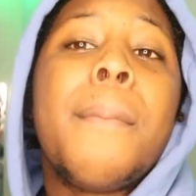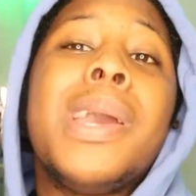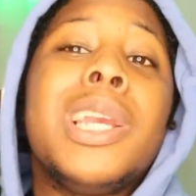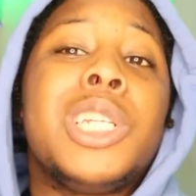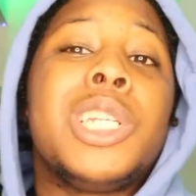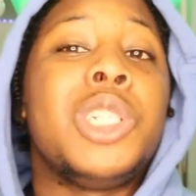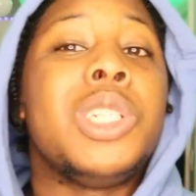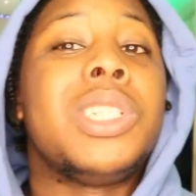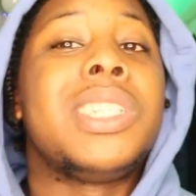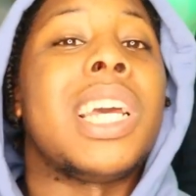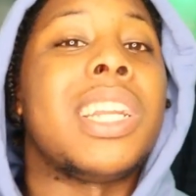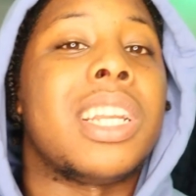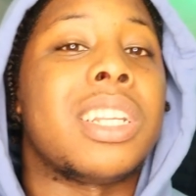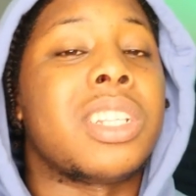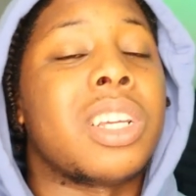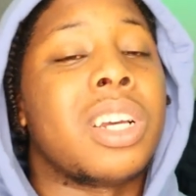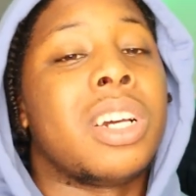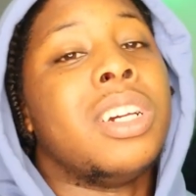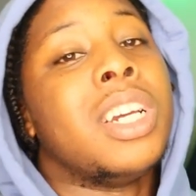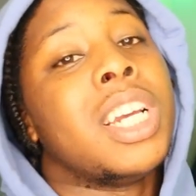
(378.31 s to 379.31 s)
Make sure you send
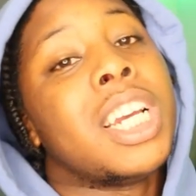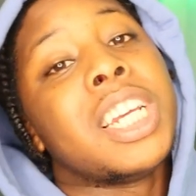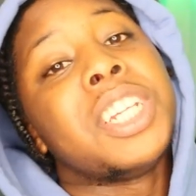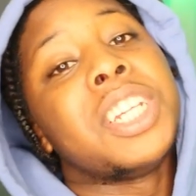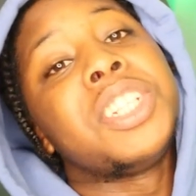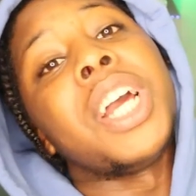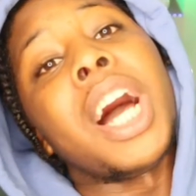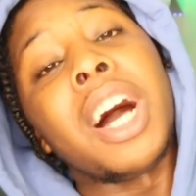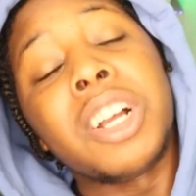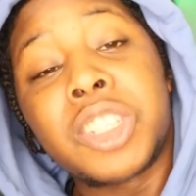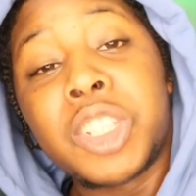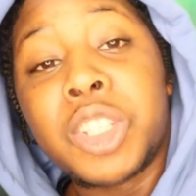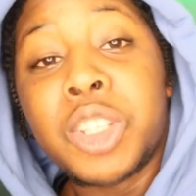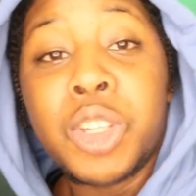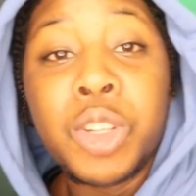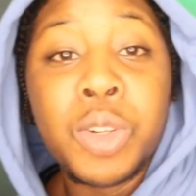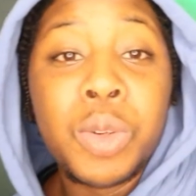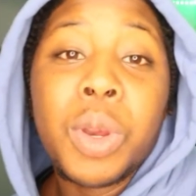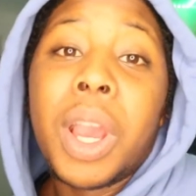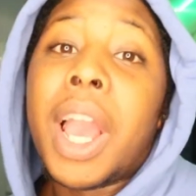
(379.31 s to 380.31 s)
it to her. Shout out to
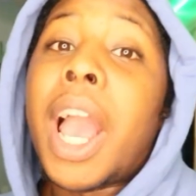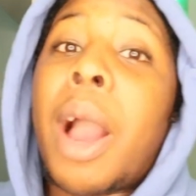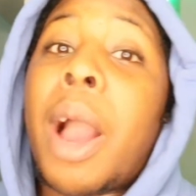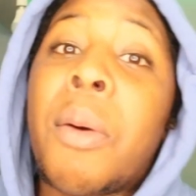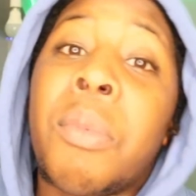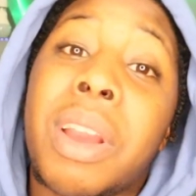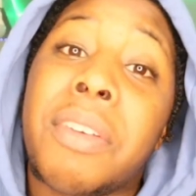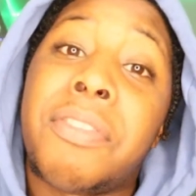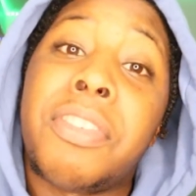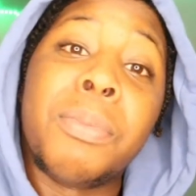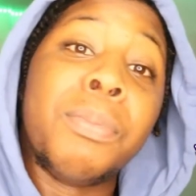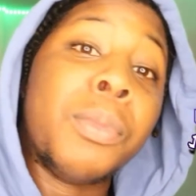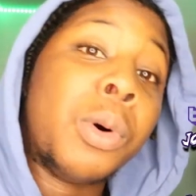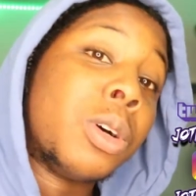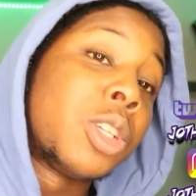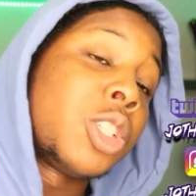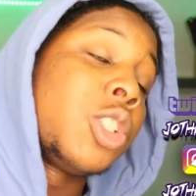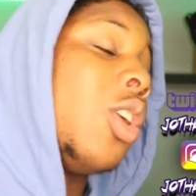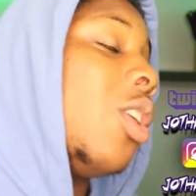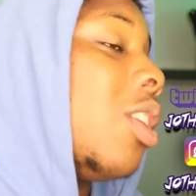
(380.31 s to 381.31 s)
you. I'm waiting for
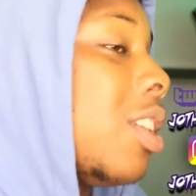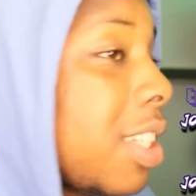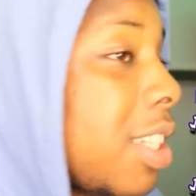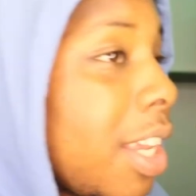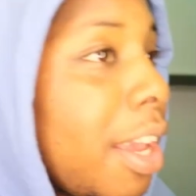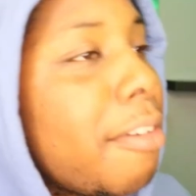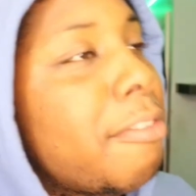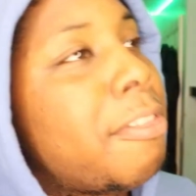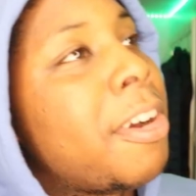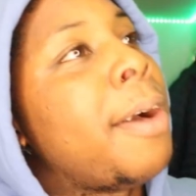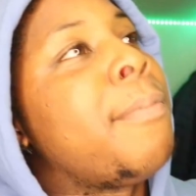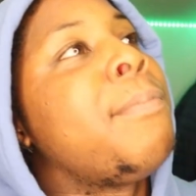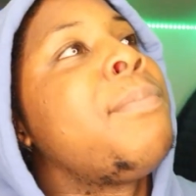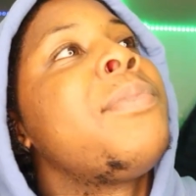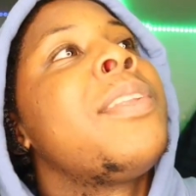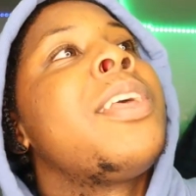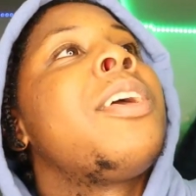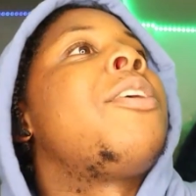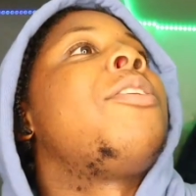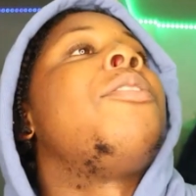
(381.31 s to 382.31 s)
more songs.
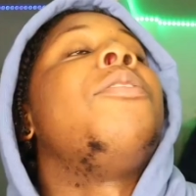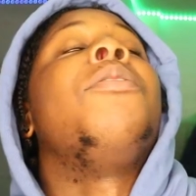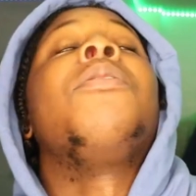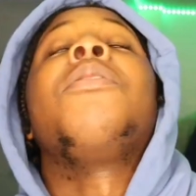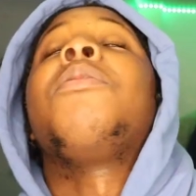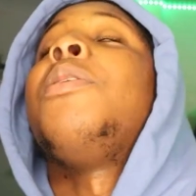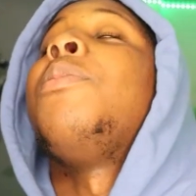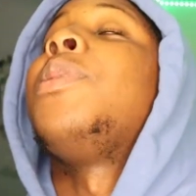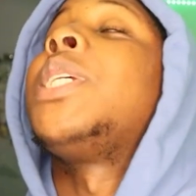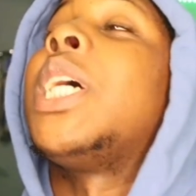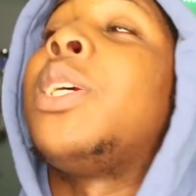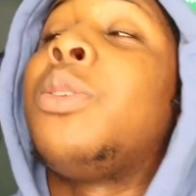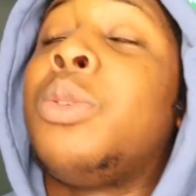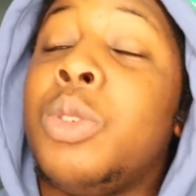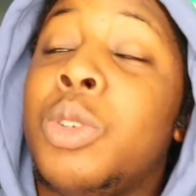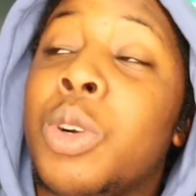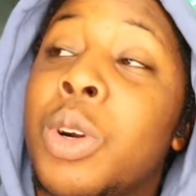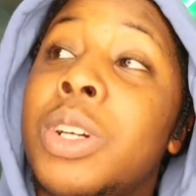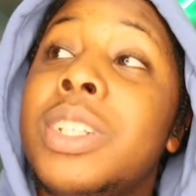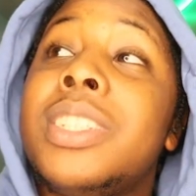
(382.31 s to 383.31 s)
Fam, when my
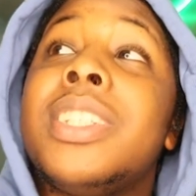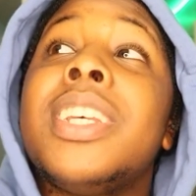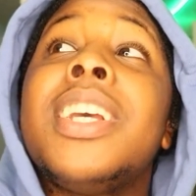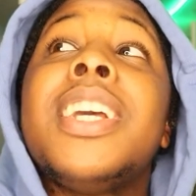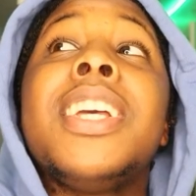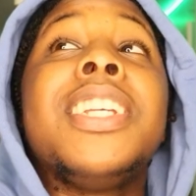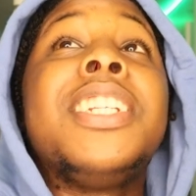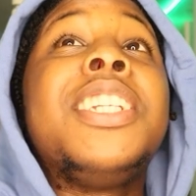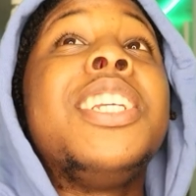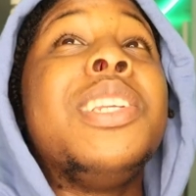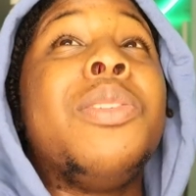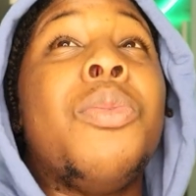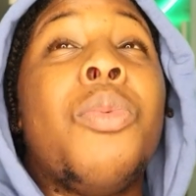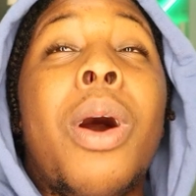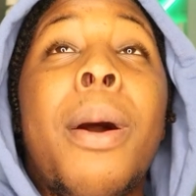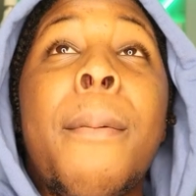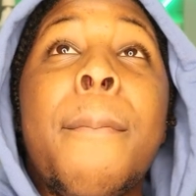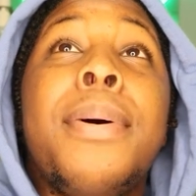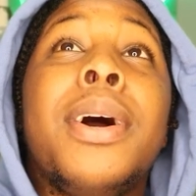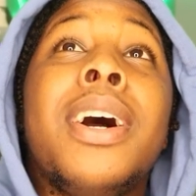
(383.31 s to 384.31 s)
channel grows, she's
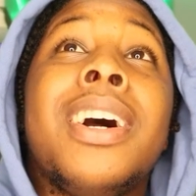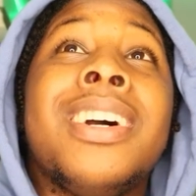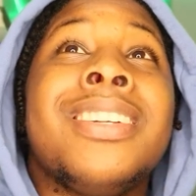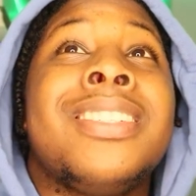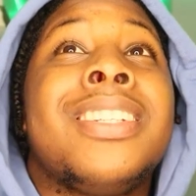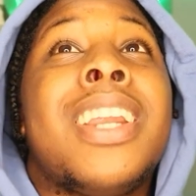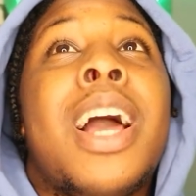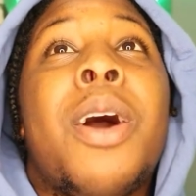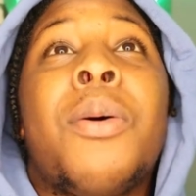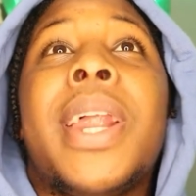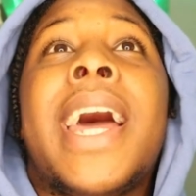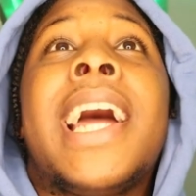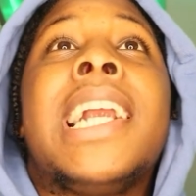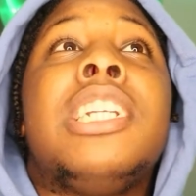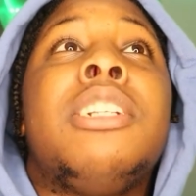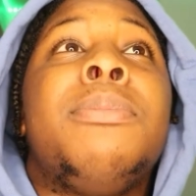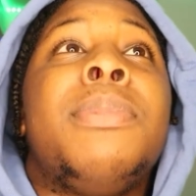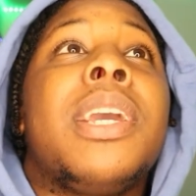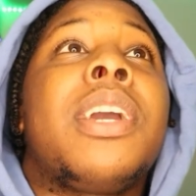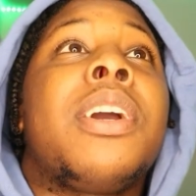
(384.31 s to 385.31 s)
one person I would
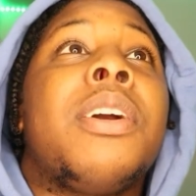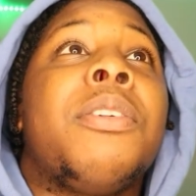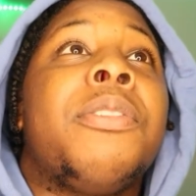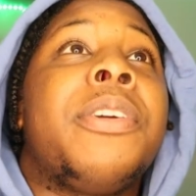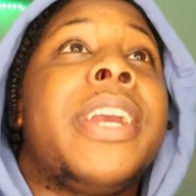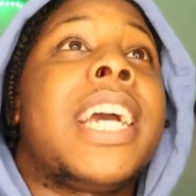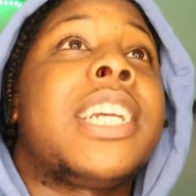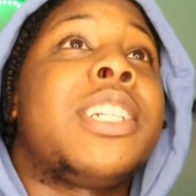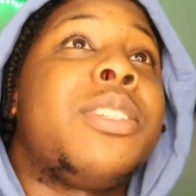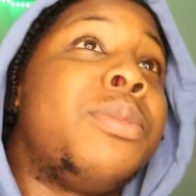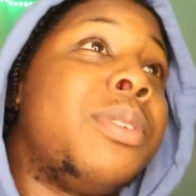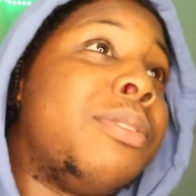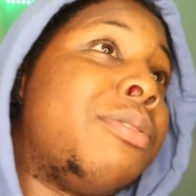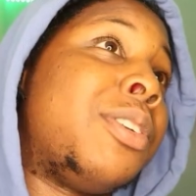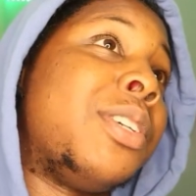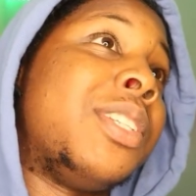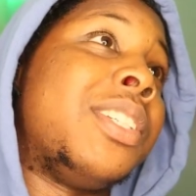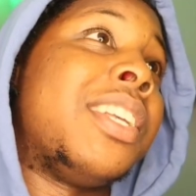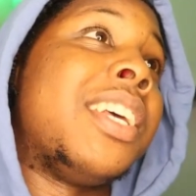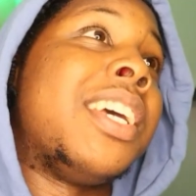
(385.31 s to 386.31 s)
actually make a reaction with
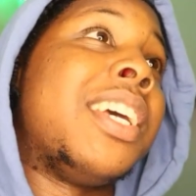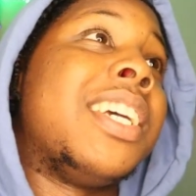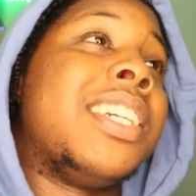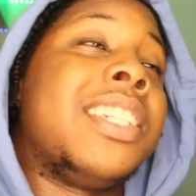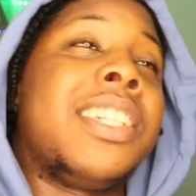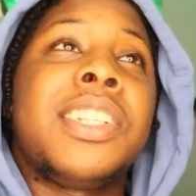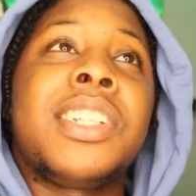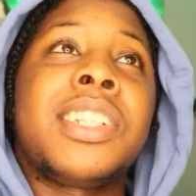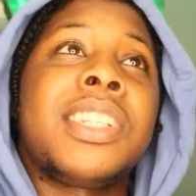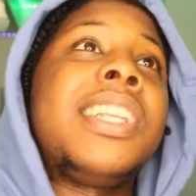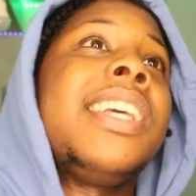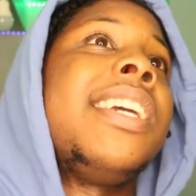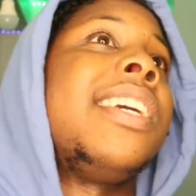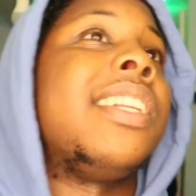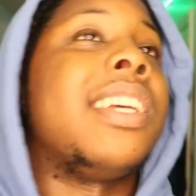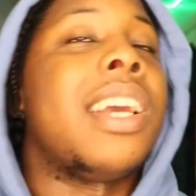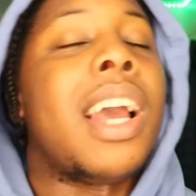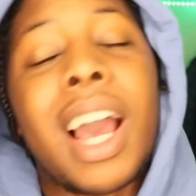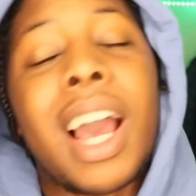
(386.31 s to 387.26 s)
because she's just lit in.